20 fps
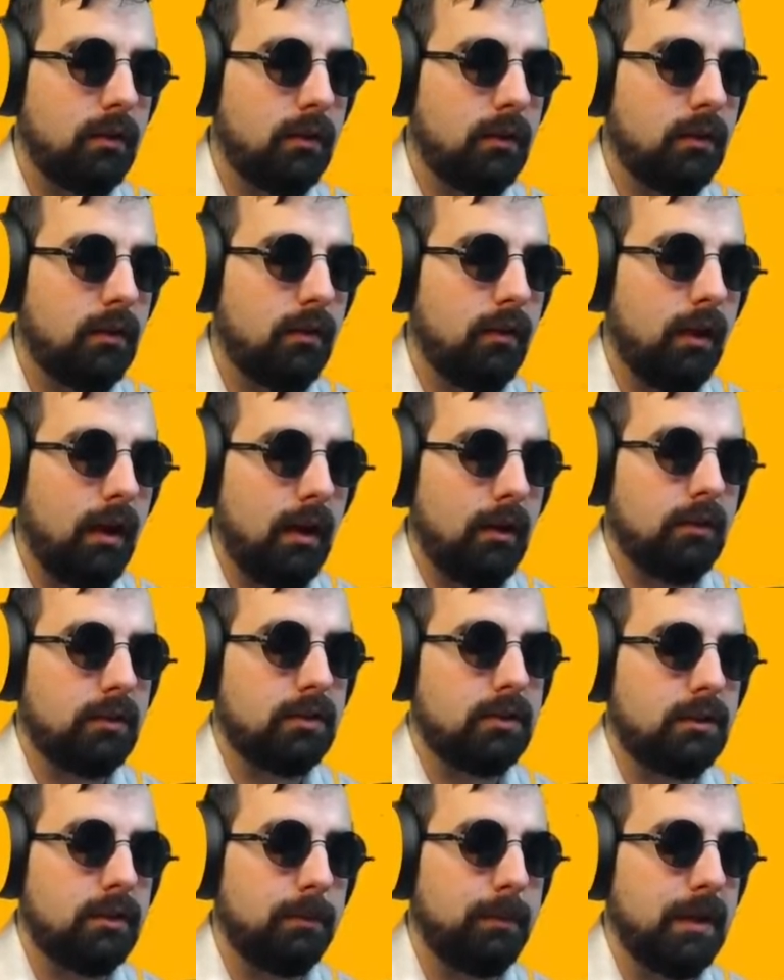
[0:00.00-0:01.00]
to allow us
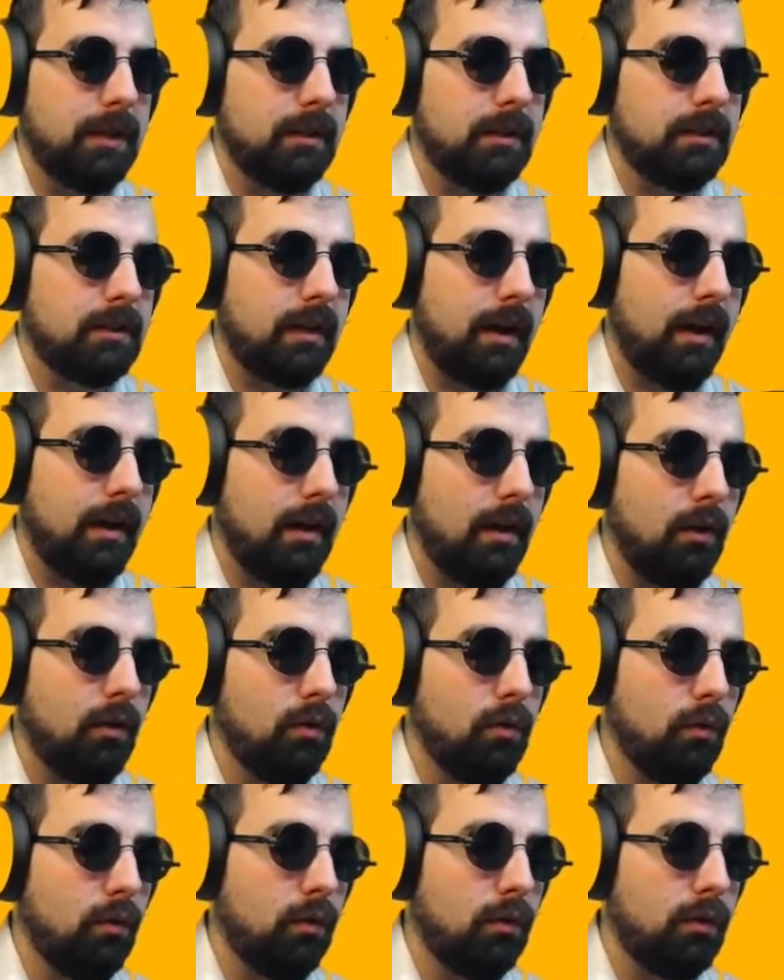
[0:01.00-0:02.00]
to beat this guy.
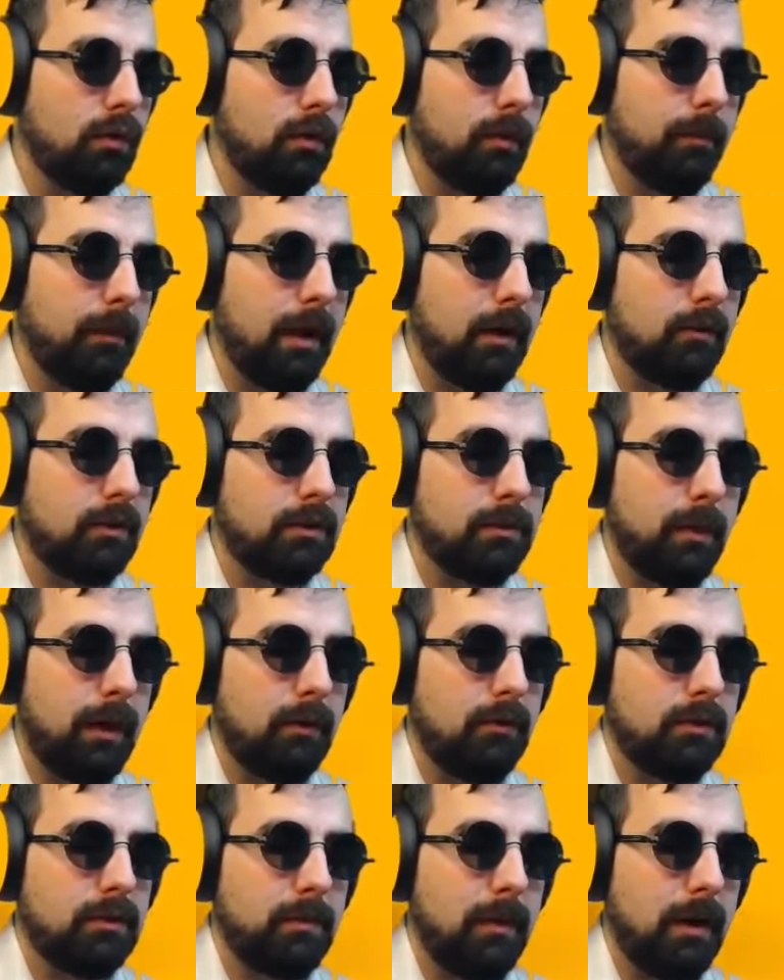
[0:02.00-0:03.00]
Oh, backwards,
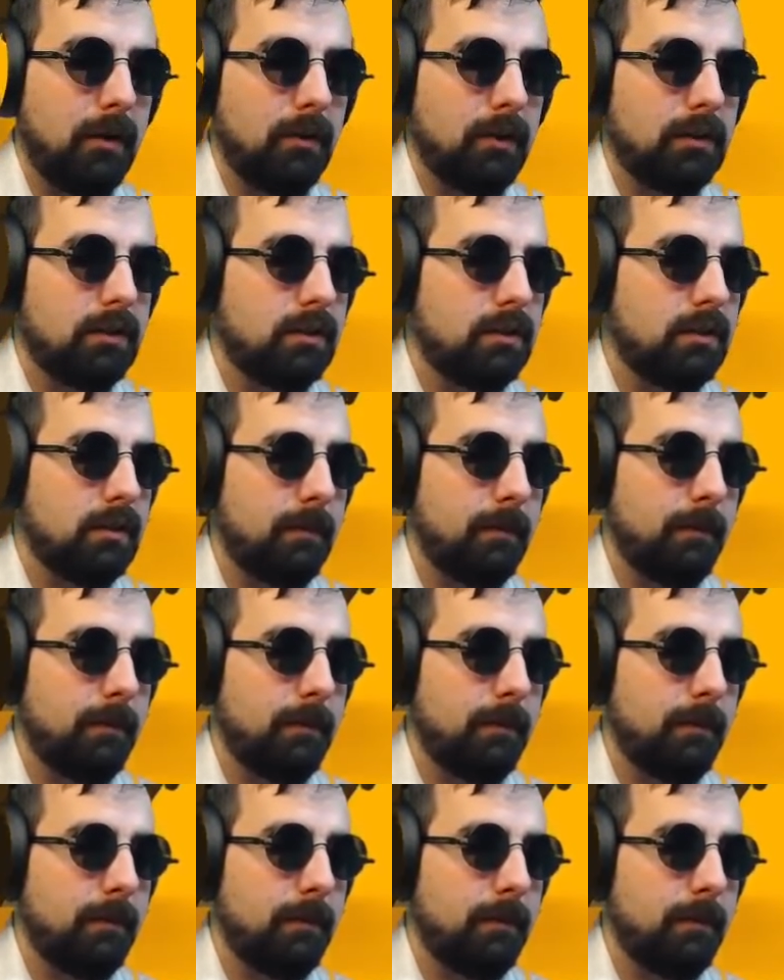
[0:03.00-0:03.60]
backwards, backwards.